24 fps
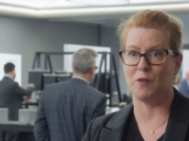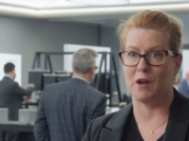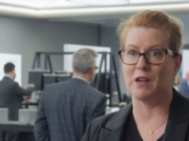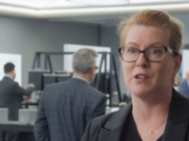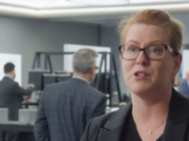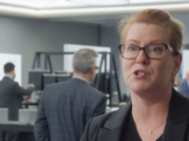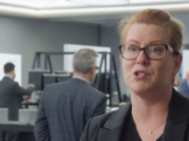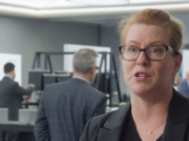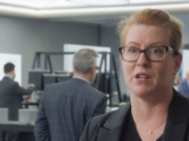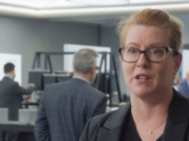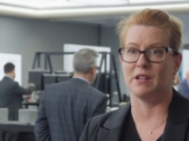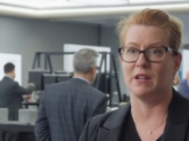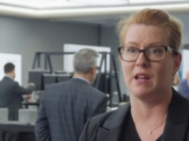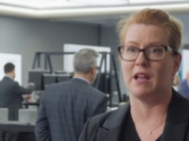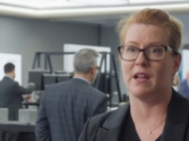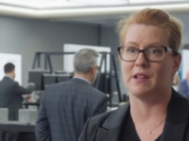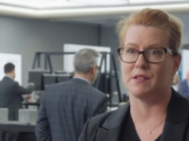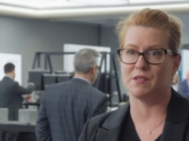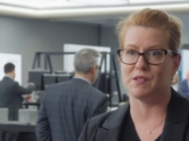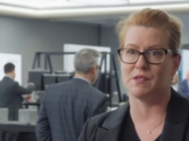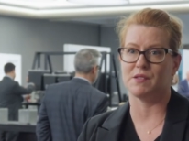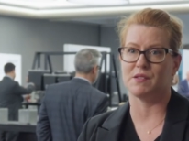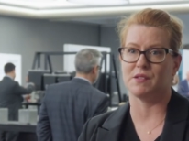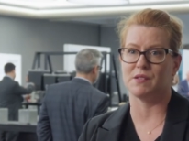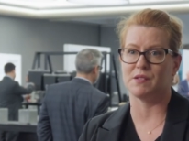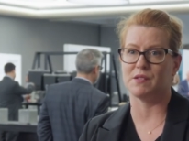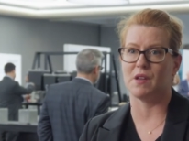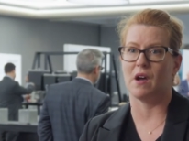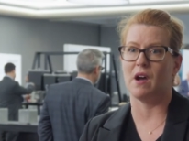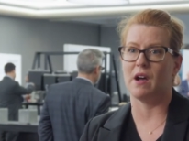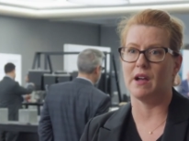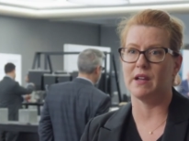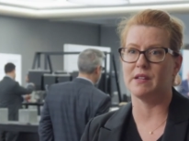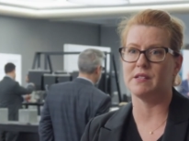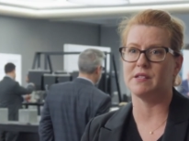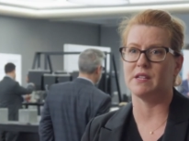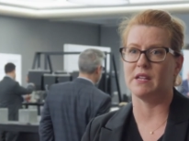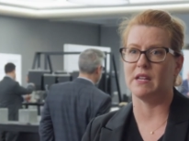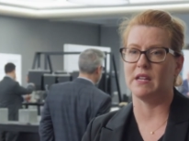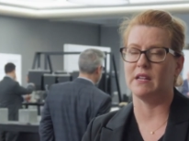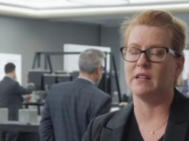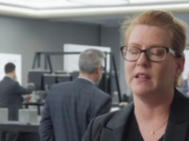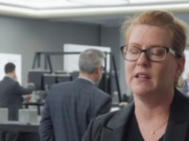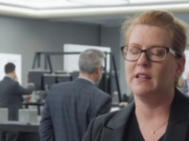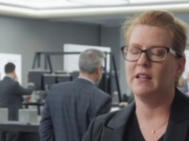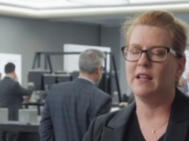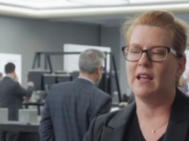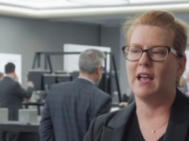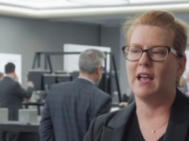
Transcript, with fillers: function as a society.